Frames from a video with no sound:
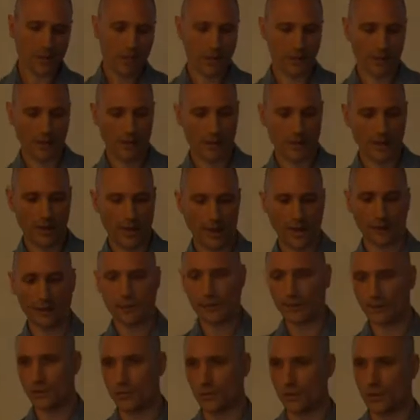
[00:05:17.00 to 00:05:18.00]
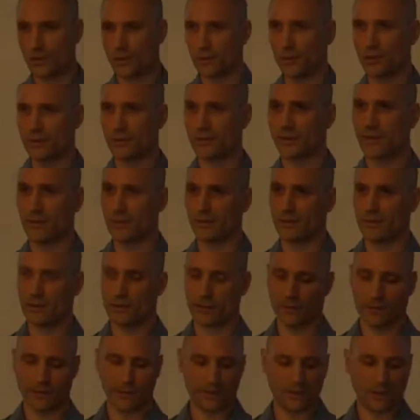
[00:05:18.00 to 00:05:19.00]
the address to which you send the
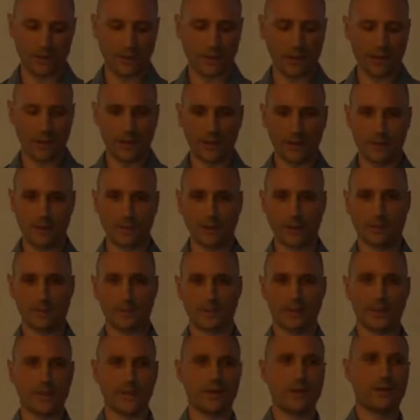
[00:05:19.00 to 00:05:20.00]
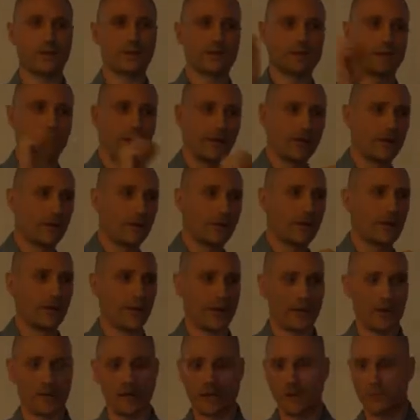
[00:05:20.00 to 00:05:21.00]
coin. So it protects the spender
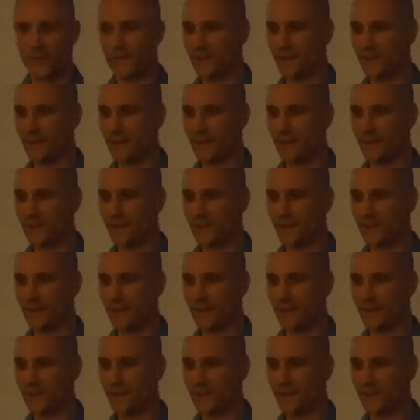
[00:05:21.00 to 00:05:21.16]
and the